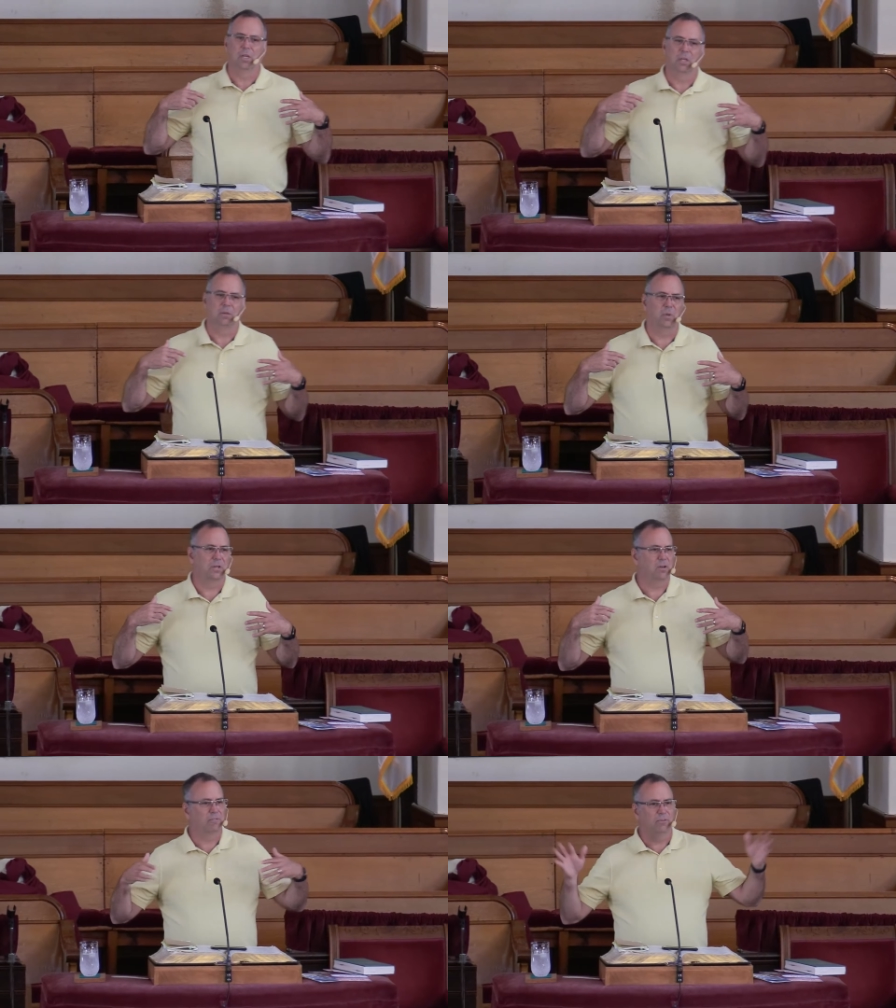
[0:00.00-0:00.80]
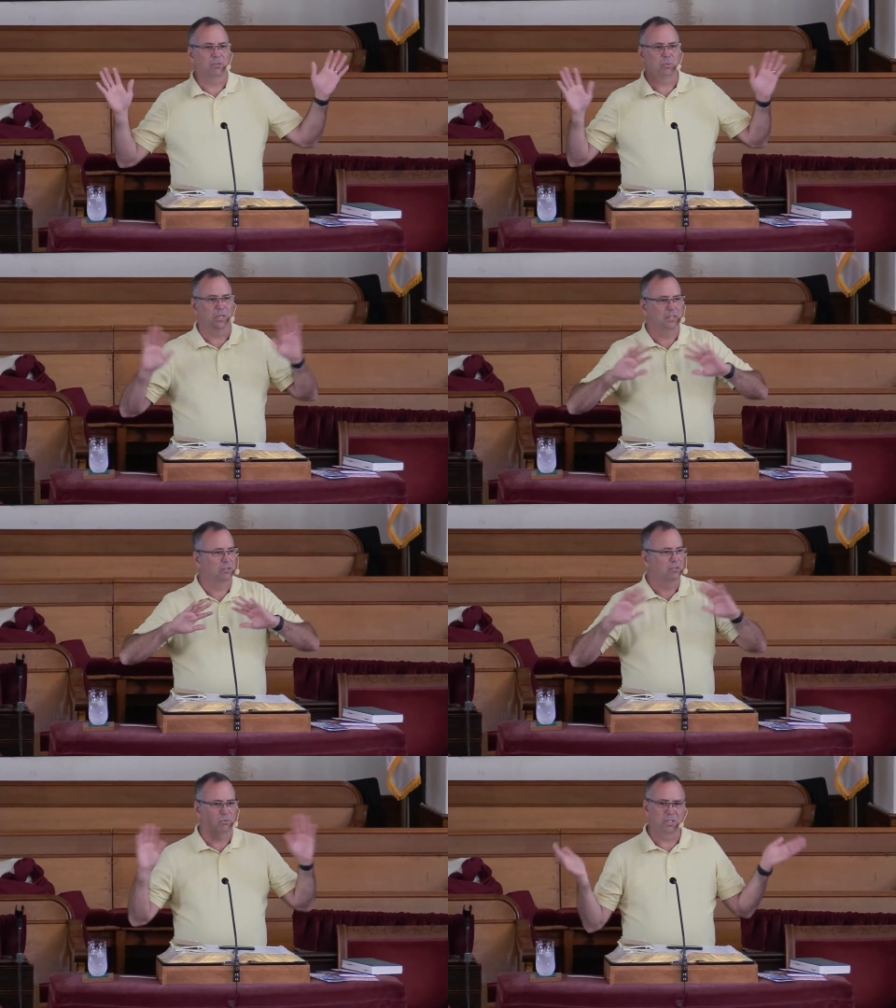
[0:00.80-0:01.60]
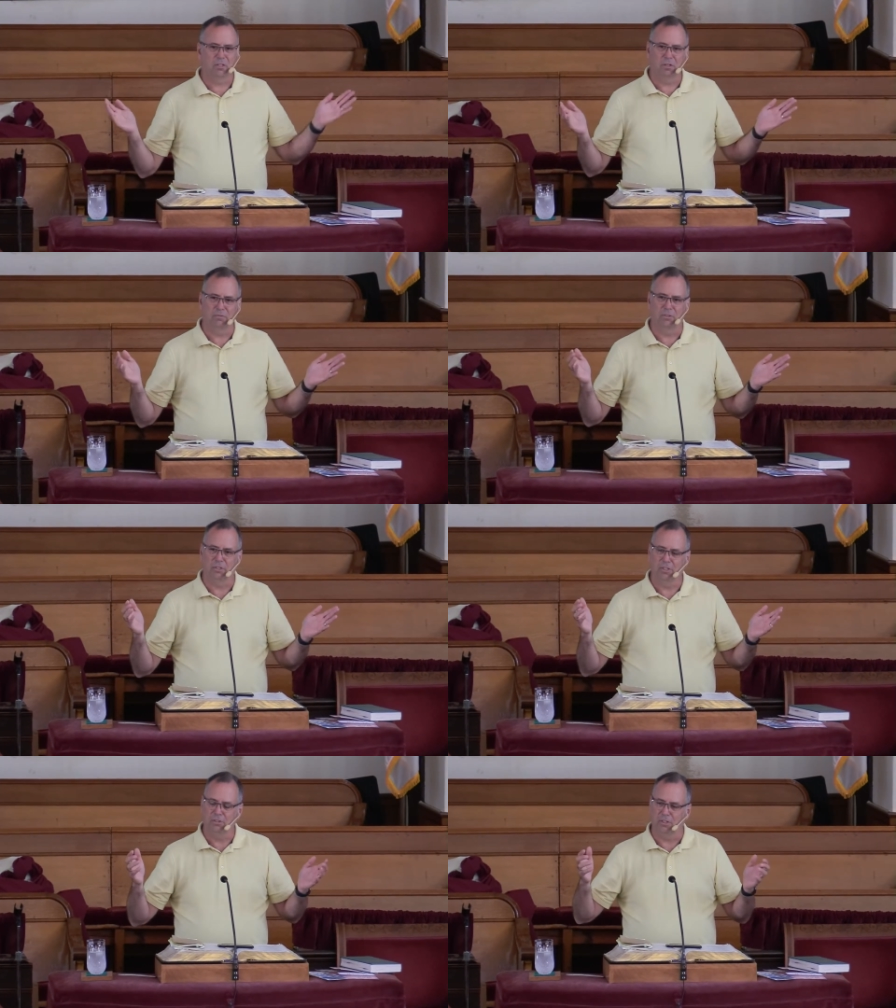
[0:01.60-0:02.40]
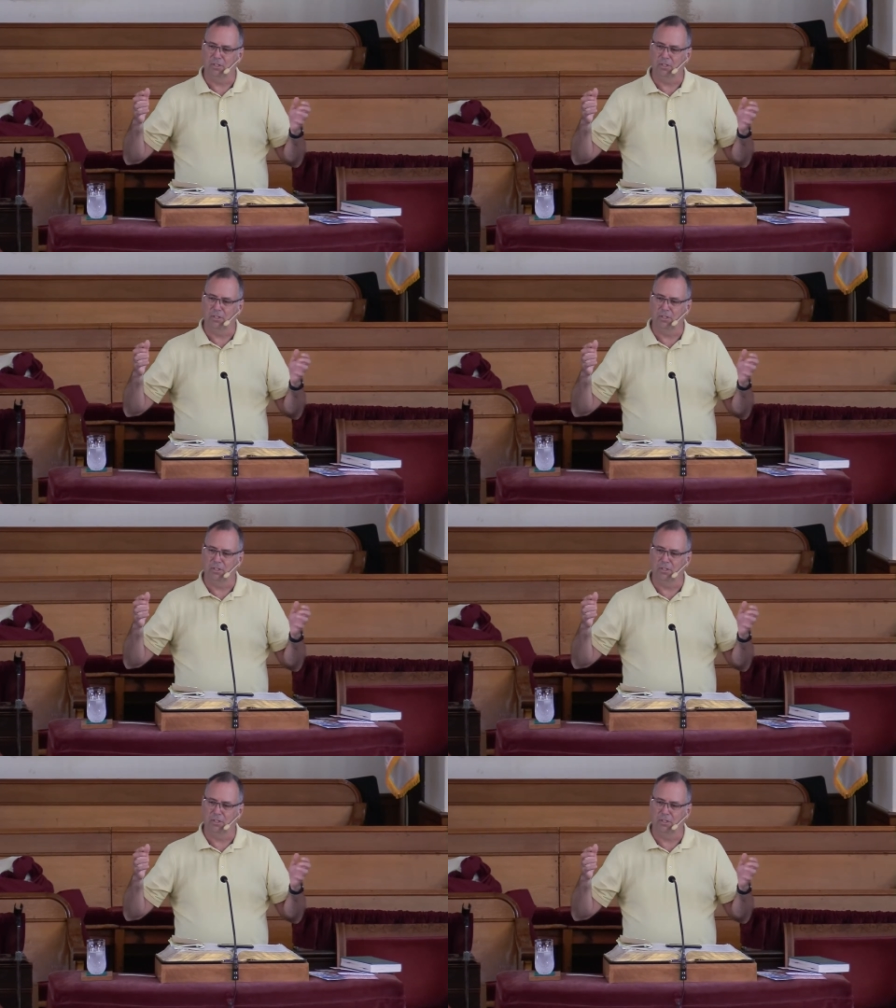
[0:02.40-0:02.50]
in my office, we had this great conversation,